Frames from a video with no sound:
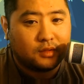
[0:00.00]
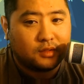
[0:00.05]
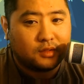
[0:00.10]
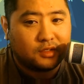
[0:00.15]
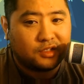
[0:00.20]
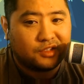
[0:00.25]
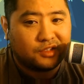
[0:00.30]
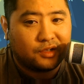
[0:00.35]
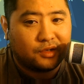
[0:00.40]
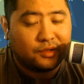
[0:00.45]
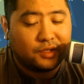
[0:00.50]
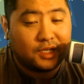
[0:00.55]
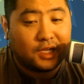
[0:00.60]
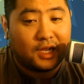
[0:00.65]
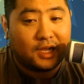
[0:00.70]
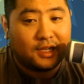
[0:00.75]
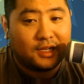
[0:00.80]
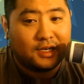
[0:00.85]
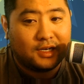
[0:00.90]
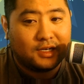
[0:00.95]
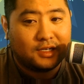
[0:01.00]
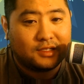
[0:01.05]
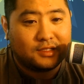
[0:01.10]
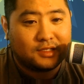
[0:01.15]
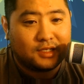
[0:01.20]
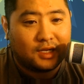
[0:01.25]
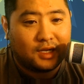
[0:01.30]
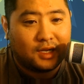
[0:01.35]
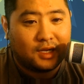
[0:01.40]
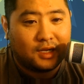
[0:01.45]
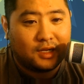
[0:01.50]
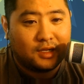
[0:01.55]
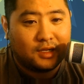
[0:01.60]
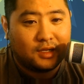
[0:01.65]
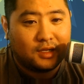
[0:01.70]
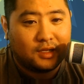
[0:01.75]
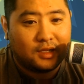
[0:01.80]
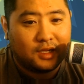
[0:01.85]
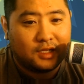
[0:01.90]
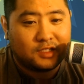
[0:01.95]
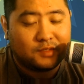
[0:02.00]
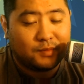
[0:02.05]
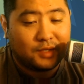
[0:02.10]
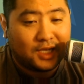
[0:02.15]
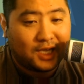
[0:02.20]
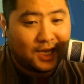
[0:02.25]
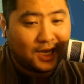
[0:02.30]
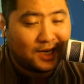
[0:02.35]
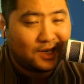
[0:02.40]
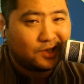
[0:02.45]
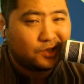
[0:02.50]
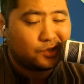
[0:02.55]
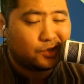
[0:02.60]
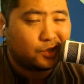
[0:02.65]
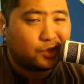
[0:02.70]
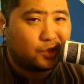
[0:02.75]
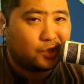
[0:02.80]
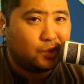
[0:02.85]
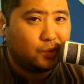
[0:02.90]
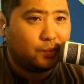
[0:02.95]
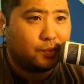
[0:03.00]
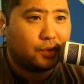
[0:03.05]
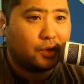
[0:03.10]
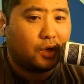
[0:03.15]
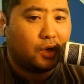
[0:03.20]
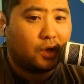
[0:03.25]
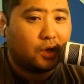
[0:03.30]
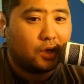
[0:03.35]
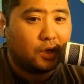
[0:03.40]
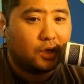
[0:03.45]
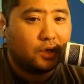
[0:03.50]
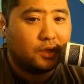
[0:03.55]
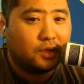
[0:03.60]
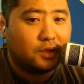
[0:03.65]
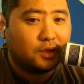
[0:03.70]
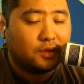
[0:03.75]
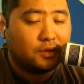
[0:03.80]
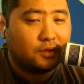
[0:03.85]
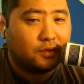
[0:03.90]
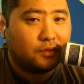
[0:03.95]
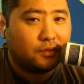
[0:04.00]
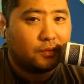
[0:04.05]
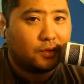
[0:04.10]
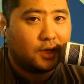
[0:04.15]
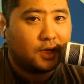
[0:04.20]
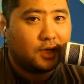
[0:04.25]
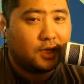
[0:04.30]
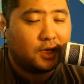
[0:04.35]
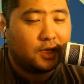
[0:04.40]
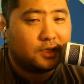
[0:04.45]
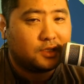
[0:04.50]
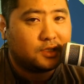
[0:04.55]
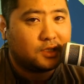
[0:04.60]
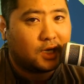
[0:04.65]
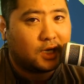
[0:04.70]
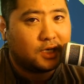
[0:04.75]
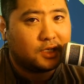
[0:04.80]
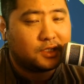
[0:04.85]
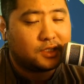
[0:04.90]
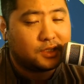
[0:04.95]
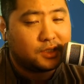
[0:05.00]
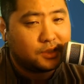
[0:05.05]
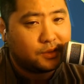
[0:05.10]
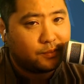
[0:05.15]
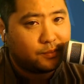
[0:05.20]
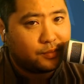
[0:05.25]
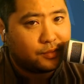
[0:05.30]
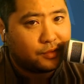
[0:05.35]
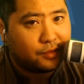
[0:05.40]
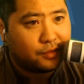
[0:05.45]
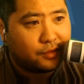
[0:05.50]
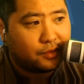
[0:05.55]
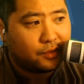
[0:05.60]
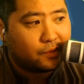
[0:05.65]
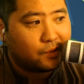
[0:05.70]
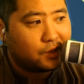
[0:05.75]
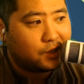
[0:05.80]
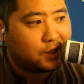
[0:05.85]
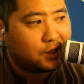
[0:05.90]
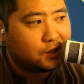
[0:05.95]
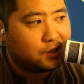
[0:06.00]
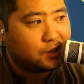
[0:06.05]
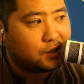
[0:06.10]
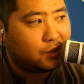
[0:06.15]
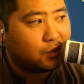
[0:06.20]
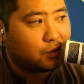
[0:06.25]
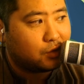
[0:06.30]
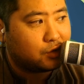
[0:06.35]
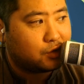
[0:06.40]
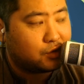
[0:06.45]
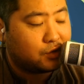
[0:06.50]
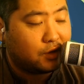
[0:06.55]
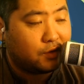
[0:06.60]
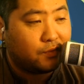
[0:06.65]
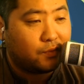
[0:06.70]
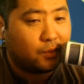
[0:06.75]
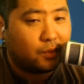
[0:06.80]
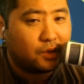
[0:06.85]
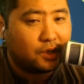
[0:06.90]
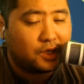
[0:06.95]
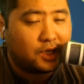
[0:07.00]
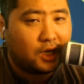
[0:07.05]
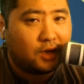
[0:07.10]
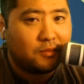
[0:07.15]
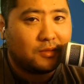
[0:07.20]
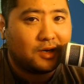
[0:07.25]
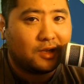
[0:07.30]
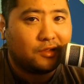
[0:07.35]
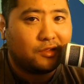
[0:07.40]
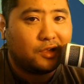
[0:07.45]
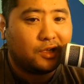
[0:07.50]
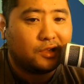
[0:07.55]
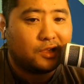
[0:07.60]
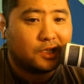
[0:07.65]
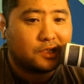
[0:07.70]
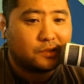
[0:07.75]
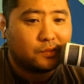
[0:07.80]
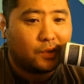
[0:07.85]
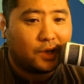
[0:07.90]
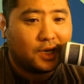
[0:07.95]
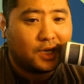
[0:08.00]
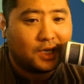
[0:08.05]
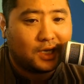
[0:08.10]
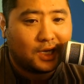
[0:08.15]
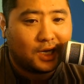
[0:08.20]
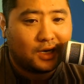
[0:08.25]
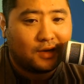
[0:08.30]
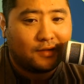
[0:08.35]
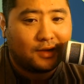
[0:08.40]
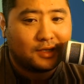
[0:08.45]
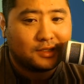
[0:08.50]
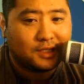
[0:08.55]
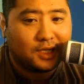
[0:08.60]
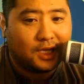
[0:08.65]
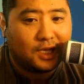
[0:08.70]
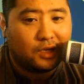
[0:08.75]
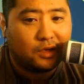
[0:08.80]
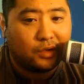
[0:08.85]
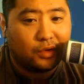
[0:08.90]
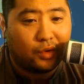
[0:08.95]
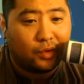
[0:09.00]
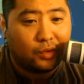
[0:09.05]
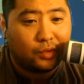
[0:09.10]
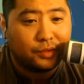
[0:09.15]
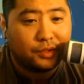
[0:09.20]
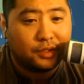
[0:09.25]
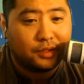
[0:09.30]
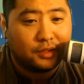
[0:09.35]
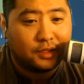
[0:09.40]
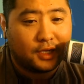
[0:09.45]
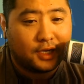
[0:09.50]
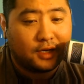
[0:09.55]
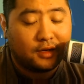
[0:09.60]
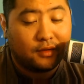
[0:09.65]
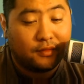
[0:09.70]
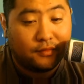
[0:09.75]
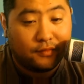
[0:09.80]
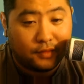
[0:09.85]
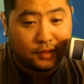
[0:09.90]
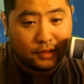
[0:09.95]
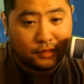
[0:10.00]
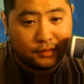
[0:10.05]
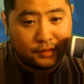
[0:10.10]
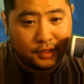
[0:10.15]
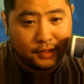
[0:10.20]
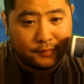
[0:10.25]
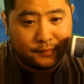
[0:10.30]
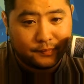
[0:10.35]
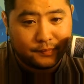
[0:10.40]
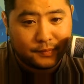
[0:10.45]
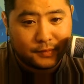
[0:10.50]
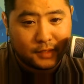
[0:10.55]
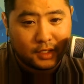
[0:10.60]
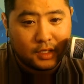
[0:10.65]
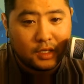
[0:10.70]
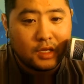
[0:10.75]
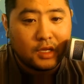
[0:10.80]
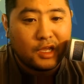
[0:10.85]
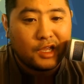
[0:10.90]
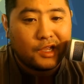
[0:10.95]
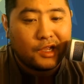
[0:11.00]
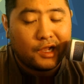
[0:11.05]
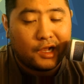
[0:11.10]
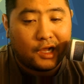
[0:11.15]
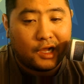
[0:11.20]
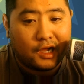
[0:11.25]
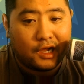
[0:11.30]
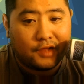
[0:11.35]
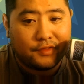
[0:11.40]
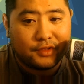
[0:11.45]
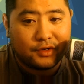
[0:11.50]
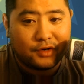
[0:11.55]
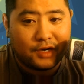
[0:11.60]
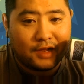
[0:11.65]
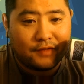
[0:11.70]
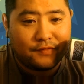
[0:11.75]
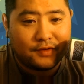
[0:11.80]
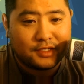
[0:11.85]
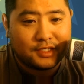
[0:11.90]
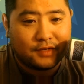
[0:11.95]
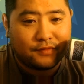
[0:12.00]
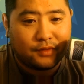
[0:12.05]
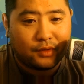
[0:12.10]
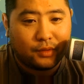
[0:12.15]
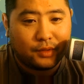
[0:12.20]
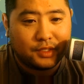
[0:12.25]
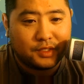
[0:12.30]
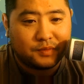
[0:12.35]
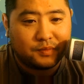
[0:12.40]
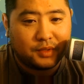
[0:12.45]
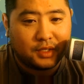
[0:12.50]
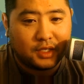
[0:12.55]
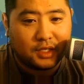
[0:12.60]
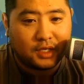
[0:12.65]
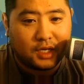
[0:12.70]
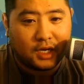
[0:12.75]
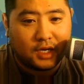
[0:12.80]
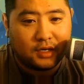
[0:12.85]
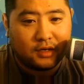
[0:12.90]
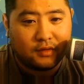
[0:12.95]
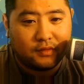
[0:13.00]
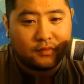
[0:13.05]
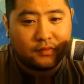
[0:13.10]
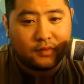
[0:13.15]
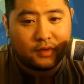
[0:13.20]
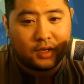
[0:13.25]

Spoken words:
So yeah, and its mechanics are super hard, right? It's not a simple or easy or straightforward game, and I think that's why it kind of has a cult-like following. The graphics have always been kind of